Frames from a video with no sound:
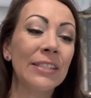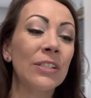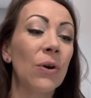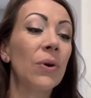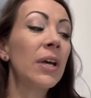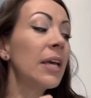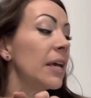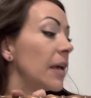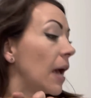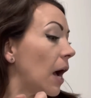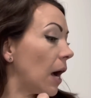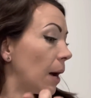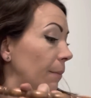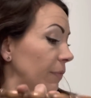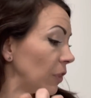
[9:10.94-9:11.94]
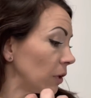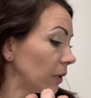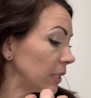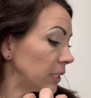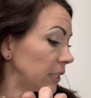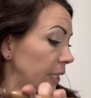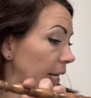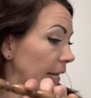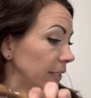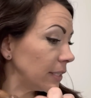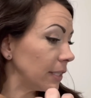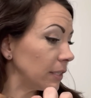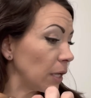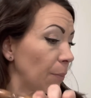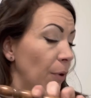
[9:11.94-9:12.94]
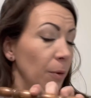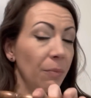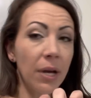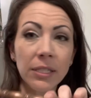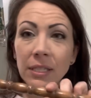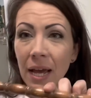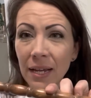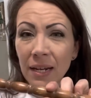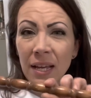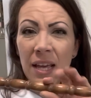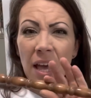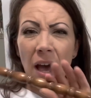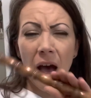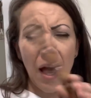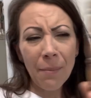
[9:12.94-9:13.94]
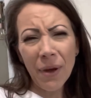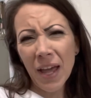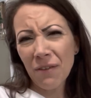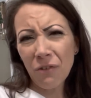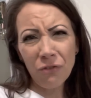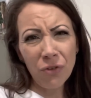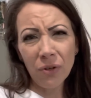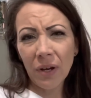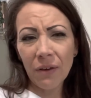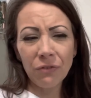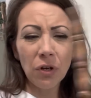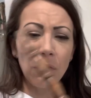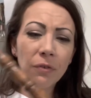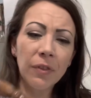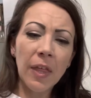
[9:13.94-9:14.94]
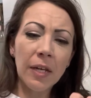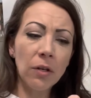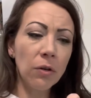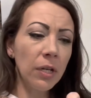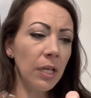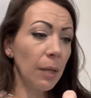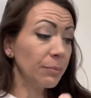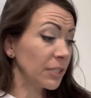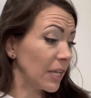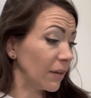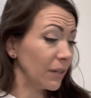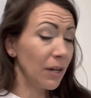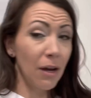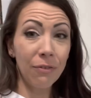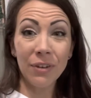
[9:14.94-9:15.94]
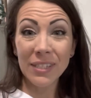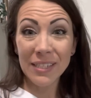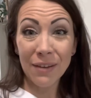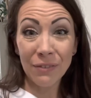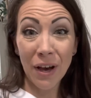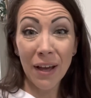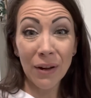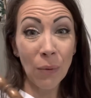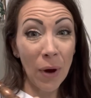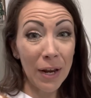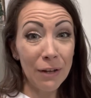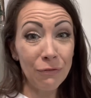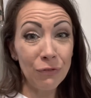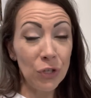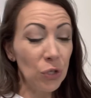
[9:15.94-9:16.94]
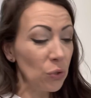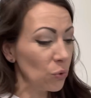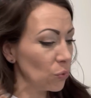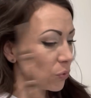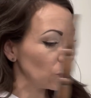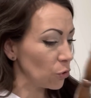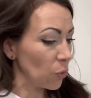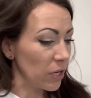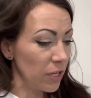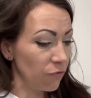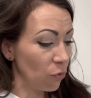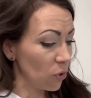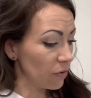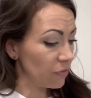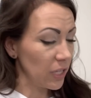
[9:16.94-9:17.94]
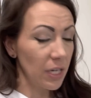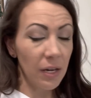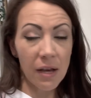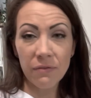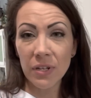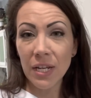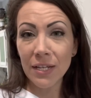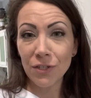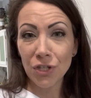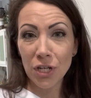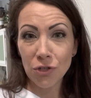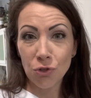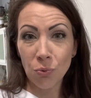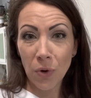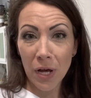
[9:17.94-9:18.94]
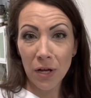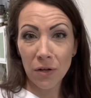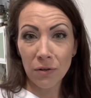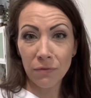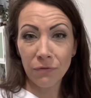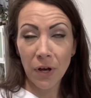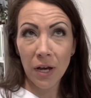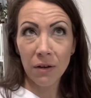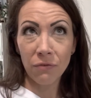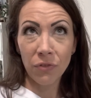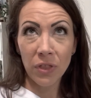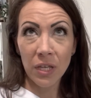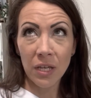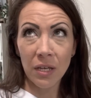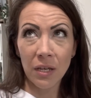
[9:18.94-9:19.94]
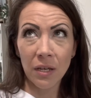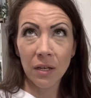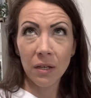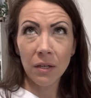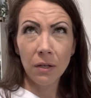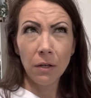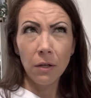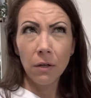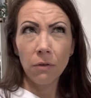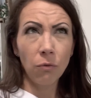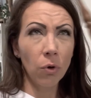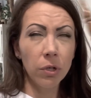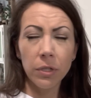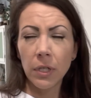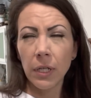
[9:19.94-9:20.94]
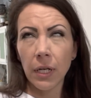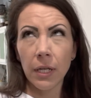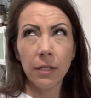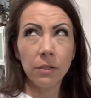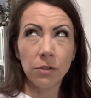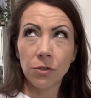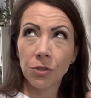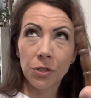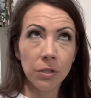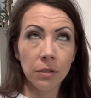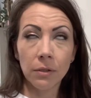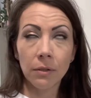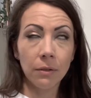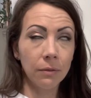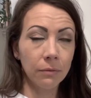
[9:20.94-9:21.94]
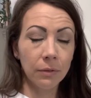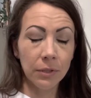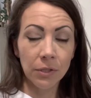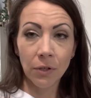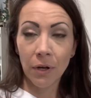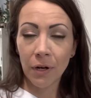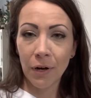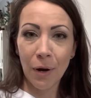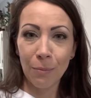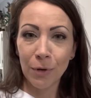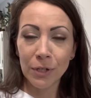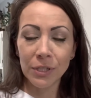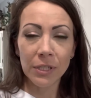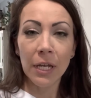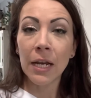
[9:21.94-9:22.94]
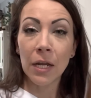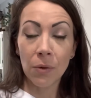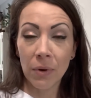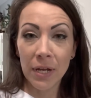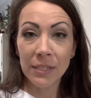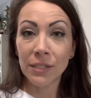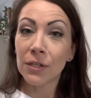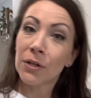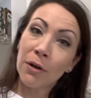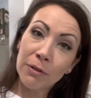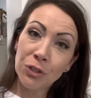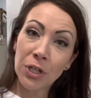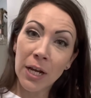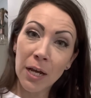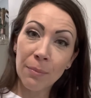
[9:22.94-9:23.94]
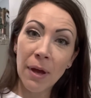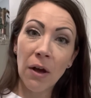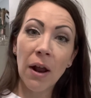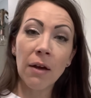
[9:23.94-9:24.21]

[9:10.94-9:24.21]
So they're listed as is up on my site. I might have a few left over that don't end up selling off because I've got quite a few, 24 of the 11-inch and 12 of the 14-inch, it's a lot of numbers. Anyways, go check them out.